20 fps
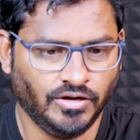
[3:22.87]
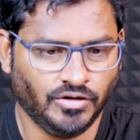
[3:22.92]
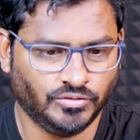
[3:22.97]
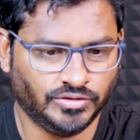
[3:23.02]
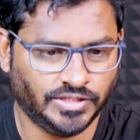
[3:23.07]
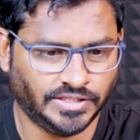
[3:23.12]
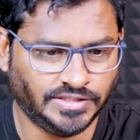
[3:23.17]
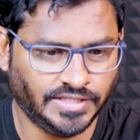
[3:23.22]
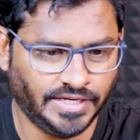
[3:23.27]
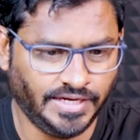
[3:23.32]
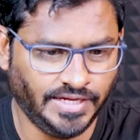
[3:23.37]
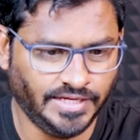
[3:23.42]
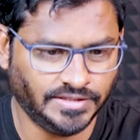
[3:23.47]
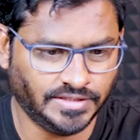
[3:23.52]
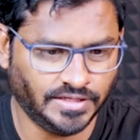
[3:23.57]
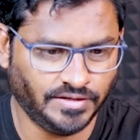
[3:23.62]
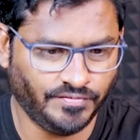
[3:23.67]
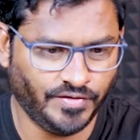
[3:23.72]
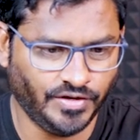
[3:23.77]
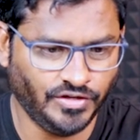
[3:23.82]
Now that's the
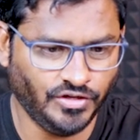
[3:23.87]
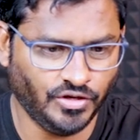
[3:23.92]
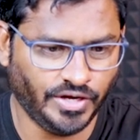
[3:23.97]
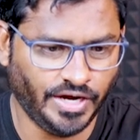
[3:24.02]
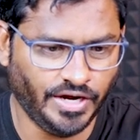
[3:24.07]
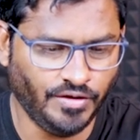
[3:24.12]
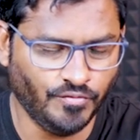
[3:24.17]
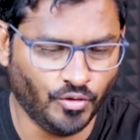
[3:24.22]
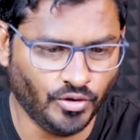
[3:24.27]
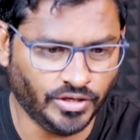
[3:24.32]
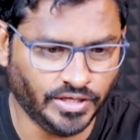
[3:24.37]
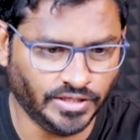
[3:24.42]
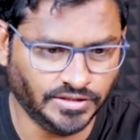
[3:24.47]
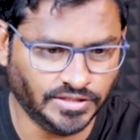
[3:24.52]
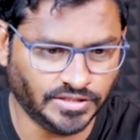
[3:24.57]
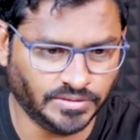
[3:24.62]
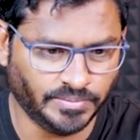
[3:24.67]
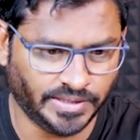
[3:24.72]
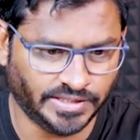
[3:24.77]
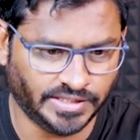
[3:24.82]
reason when you're invoking
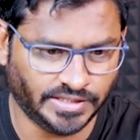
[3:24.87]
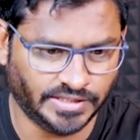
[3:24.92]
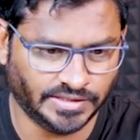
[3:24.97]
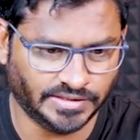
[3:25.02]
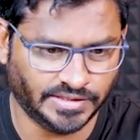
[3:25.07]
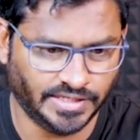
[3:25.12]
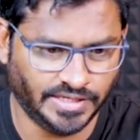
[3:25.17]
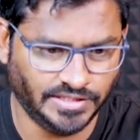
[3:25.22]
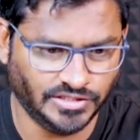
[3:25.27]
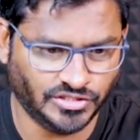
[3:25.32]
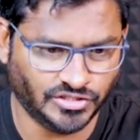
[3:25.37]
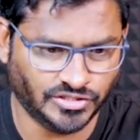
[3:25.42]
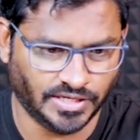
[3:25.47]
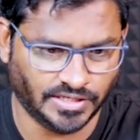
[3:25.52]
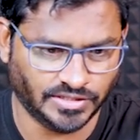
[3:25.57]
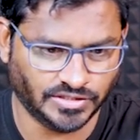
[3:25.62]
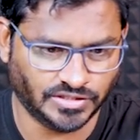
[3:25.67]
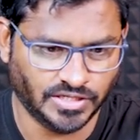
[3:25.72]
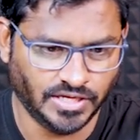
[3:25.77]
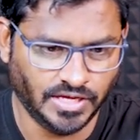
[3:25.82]
this method on the
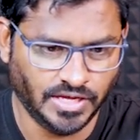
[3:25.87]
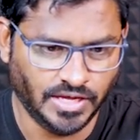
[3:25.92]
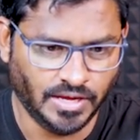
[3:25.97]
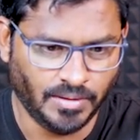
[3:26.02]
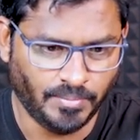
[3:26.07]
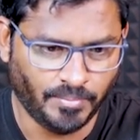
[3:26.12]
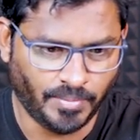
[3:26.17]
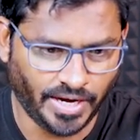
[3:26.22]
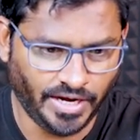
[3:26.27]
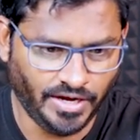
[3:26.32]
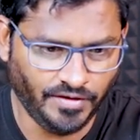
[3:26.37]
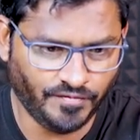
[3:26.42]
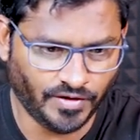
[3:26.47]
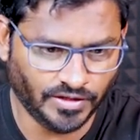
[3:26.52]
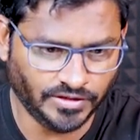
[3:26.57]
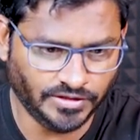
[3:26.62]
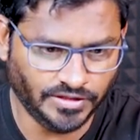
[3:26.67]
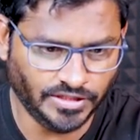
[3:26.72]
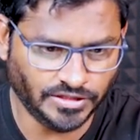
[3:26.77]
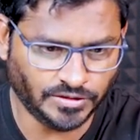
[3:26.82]
instance, by
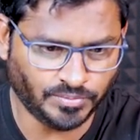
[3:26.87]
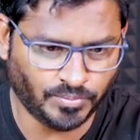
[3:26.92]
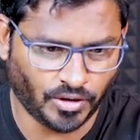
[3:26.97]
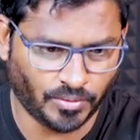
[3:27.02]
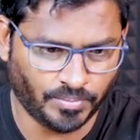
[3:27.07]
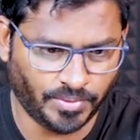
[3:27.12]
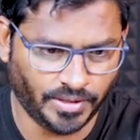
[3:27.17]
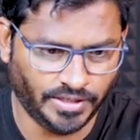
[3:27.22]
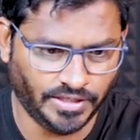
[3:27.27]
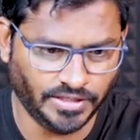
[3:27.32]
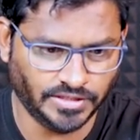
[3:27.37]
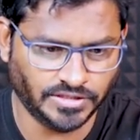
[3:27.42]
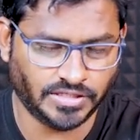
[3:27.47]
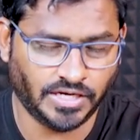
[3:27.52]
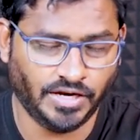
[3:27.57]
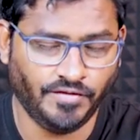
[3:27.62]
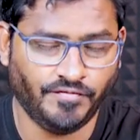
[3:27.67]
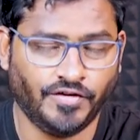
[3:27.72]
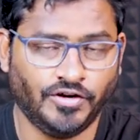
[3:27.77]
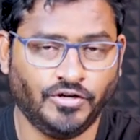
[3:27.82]
default these properties
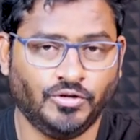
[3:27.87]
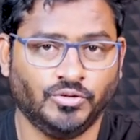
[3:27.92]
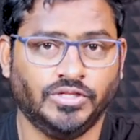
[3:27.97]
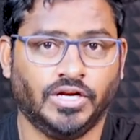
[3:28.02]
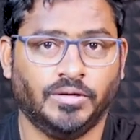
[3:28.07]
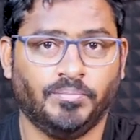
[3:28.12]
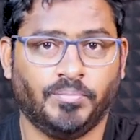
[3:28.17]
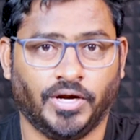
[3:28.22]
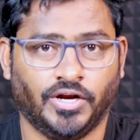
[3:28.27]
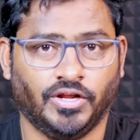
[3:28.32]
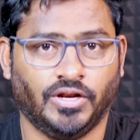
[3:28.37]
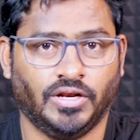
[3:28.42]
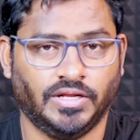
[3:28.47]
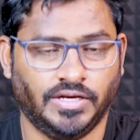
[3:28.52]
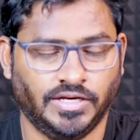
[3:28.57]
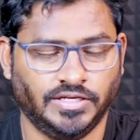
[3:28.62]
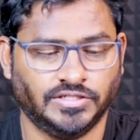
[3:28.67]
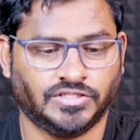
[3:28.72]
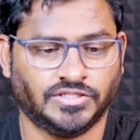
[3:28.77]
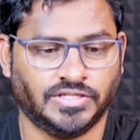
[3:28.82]
refer to that particular
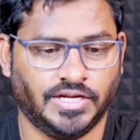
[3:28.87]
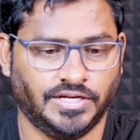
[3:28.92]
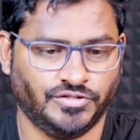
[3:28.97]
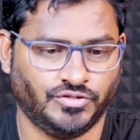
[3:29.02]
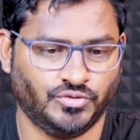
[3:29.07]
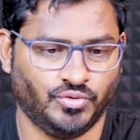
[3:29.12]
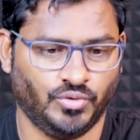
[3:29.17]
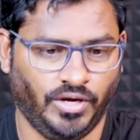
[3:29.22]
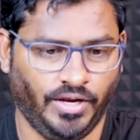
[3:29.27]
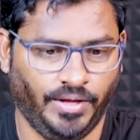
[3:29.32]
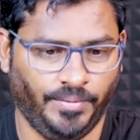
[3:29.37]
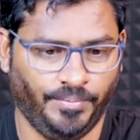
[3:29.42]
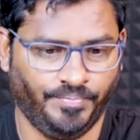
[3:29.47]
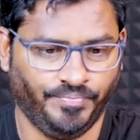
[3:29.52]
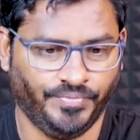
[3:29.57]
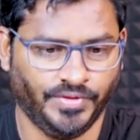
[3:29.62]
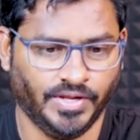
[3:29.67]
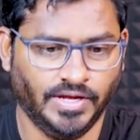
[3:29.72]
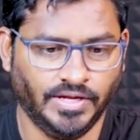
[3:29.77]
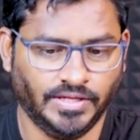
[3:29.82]
instance only.
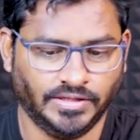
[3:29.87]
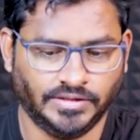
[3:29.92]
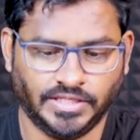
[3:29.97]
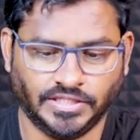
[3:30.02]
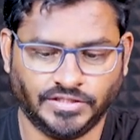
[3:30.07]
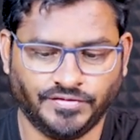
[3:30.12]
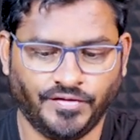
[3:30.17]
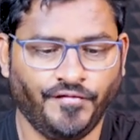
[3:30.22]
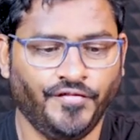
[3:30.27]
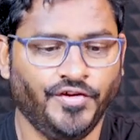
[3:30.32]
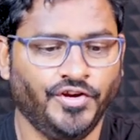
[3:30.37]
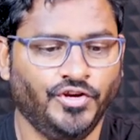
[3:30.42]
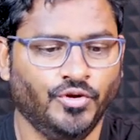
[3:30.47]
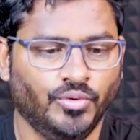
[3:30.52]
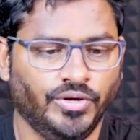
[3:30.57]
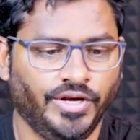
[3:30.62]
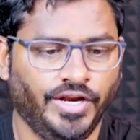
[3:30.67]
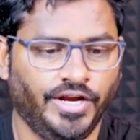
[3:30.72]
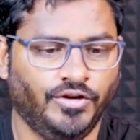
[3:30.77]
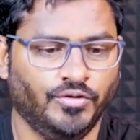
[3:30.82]
That's why we
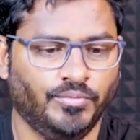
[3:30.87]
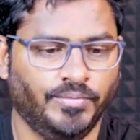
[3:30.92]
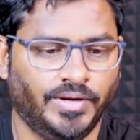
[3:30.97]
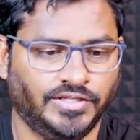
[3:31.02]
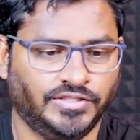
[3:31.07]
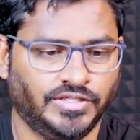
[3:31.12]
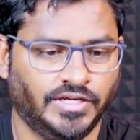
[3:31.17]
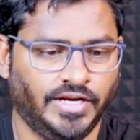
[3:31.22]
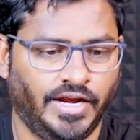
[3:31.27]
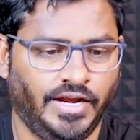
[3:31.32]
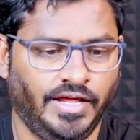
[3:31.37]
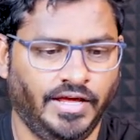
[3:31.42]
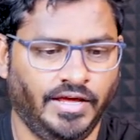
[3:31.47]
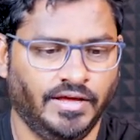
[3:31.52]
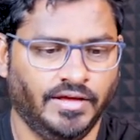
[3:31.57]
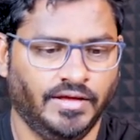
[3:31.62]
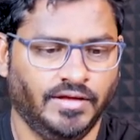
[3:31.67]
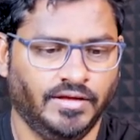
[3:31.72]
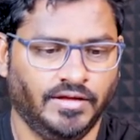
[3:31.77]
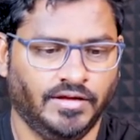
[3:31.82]
don't need to mention any
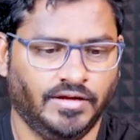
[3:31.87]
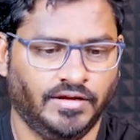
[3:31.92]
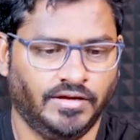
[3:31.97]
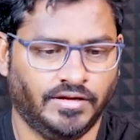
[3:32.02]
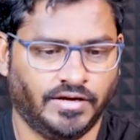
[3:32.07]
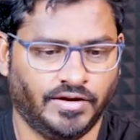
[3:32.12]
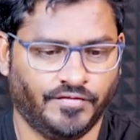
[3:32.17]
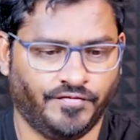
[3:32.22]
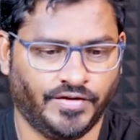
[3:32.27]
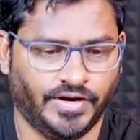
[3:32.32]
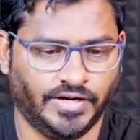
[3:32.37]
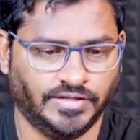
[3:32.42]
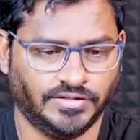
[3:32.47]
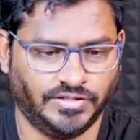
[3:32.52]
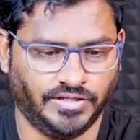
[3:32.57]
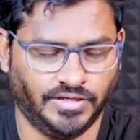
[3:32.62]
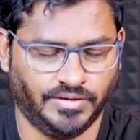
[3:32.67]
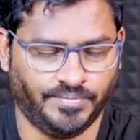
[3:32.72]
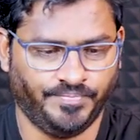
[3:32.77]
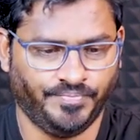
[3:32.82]

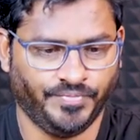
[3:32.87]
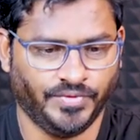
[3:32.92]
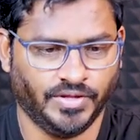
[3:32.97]
reference here.